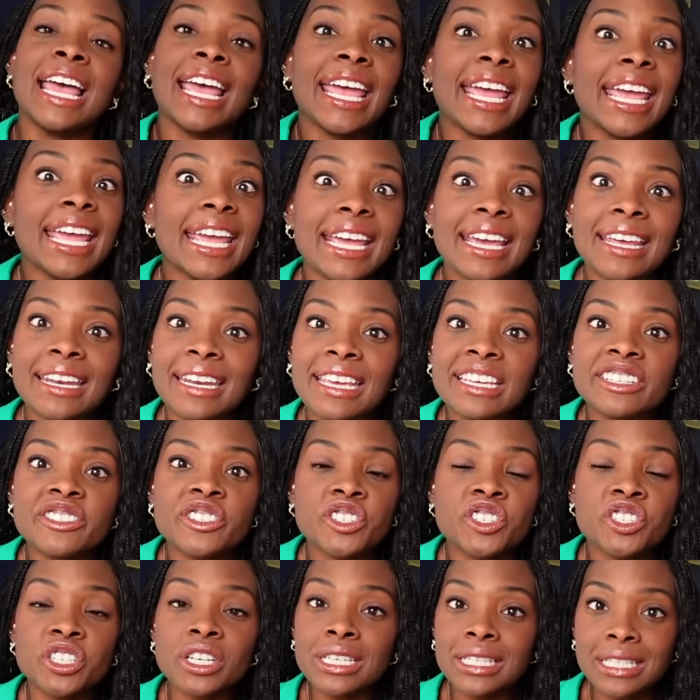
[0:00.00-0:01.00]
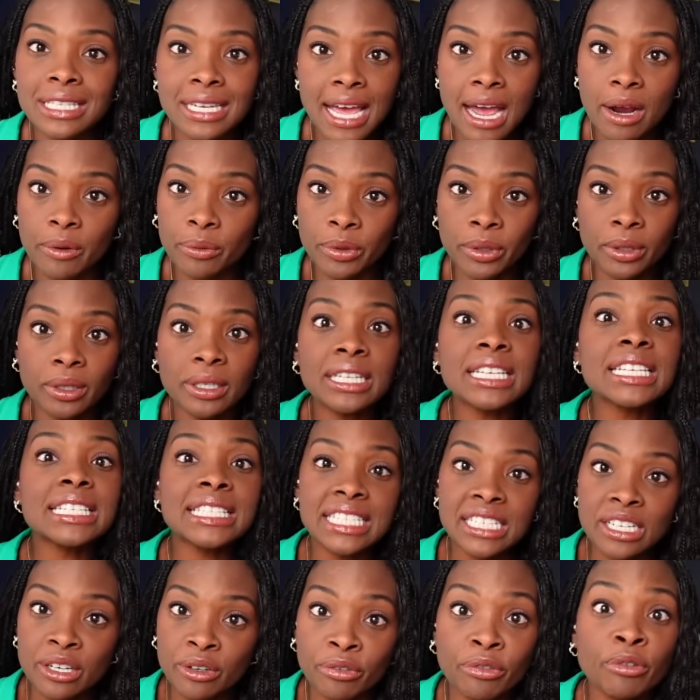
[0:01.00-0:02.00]
And it's just not
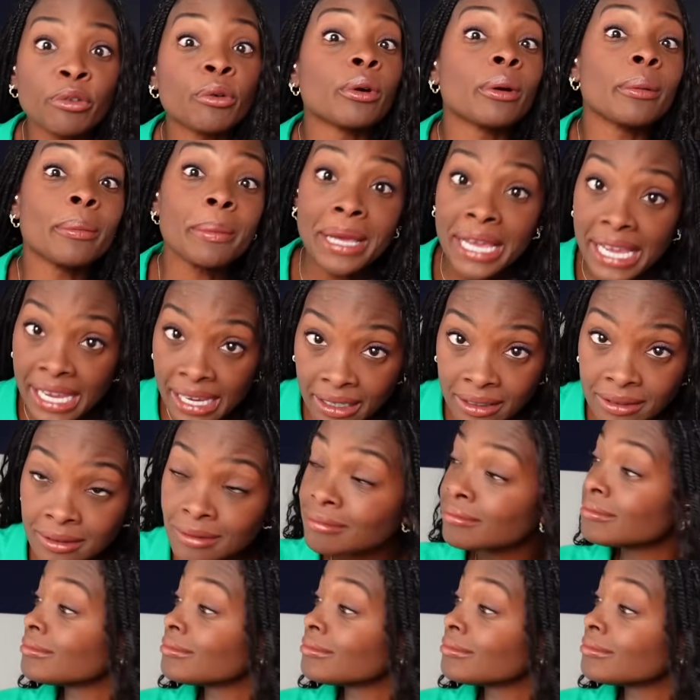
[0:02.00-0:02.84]
realistic for me.